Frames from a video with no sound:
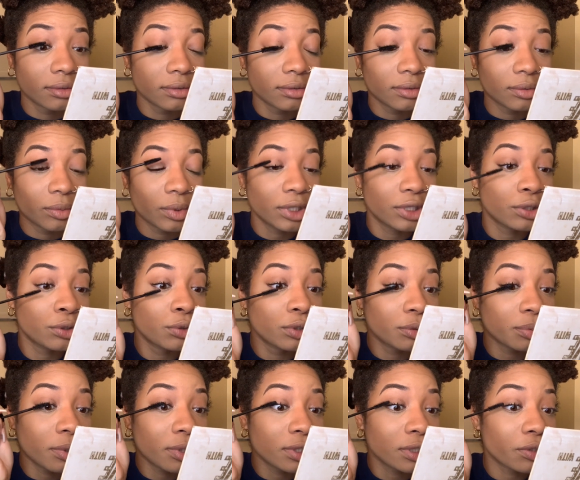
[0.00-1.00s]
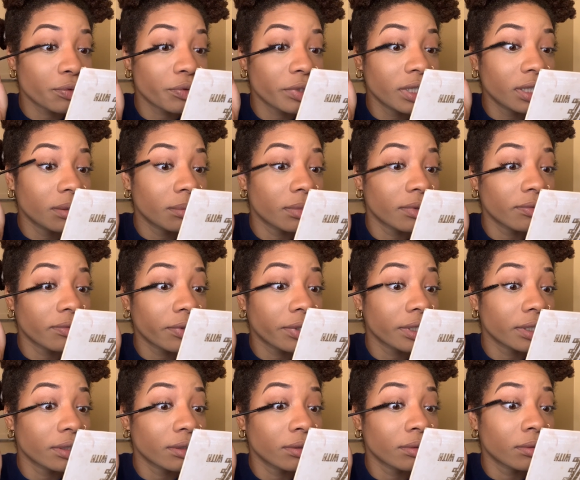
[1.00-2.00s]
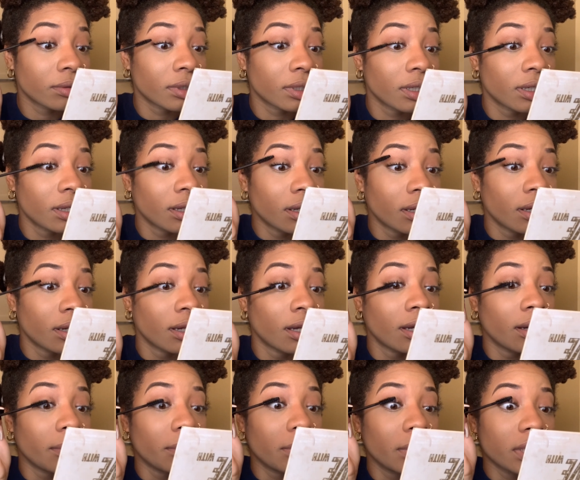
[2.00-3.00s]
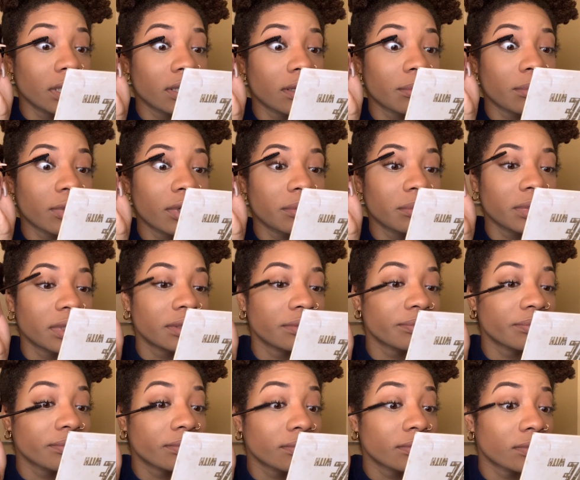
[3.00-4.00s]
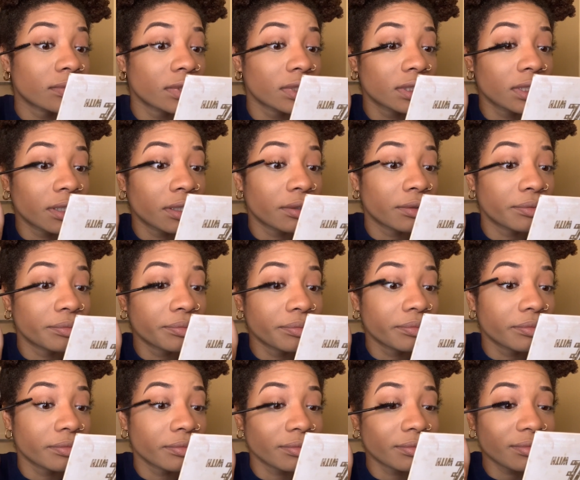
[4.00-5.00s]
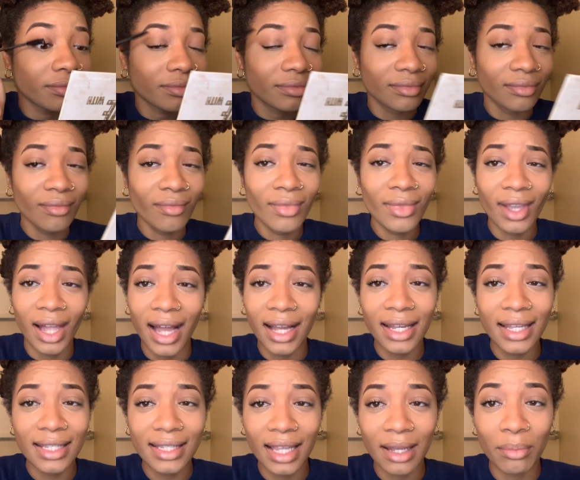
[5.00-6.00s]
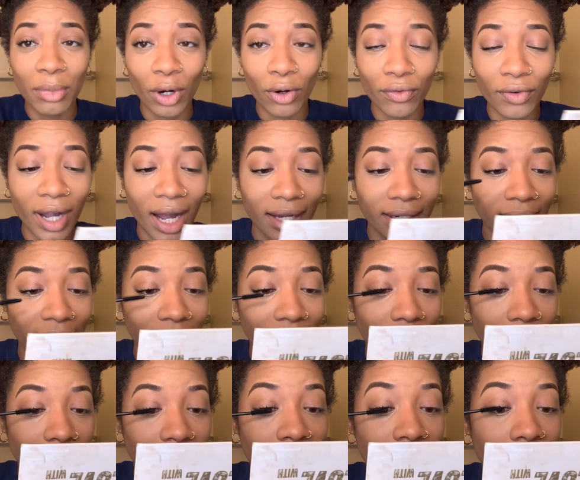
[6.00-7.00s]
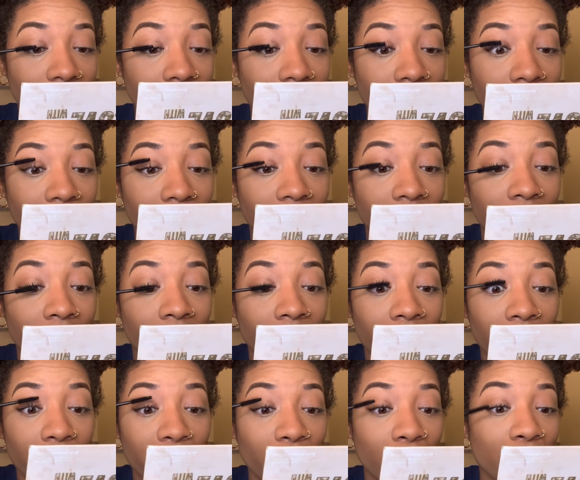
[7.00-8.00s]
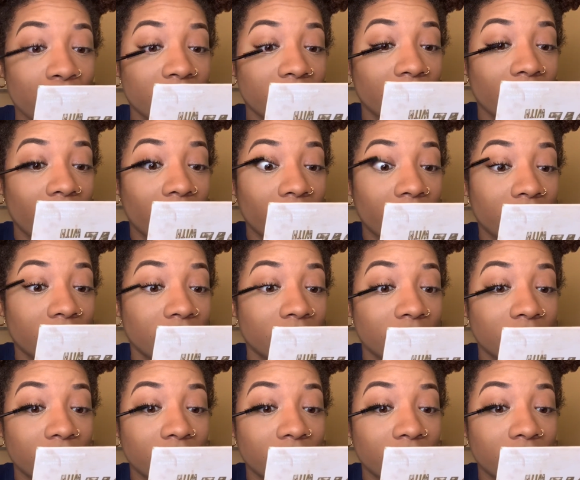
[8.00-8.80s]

What you were supposed to read before you booked an appointment? So I guess they both got their pros and cons.